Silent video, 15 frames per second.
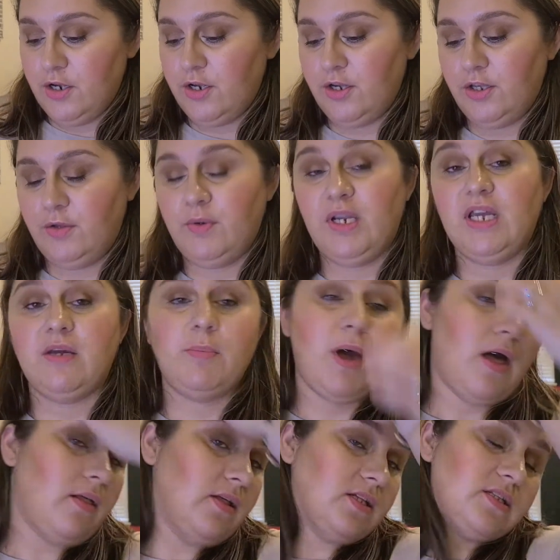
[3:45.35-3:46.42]
unique
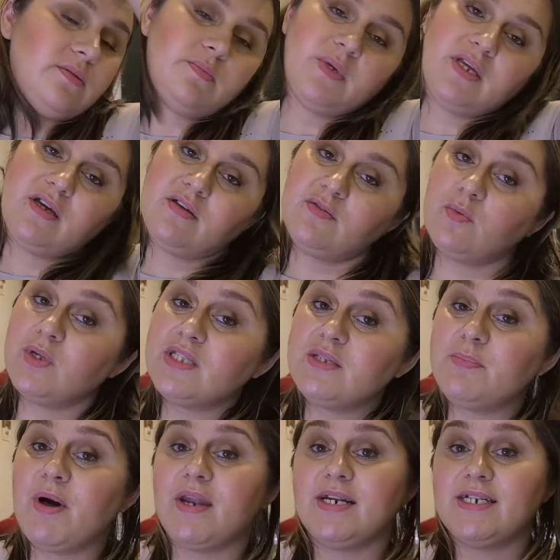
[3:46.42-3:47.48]
palettes because once
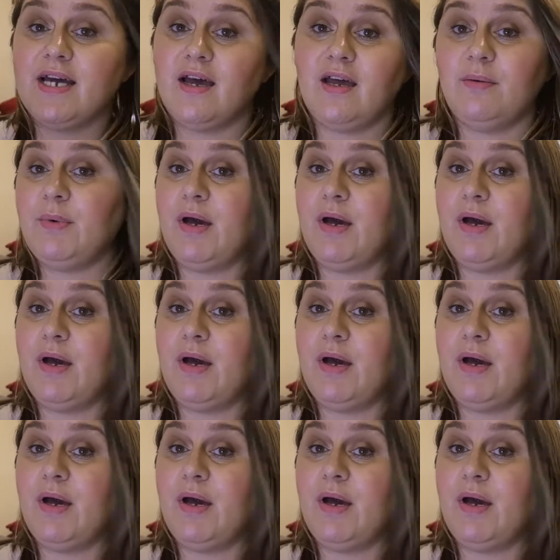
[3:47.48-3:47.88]
upon a time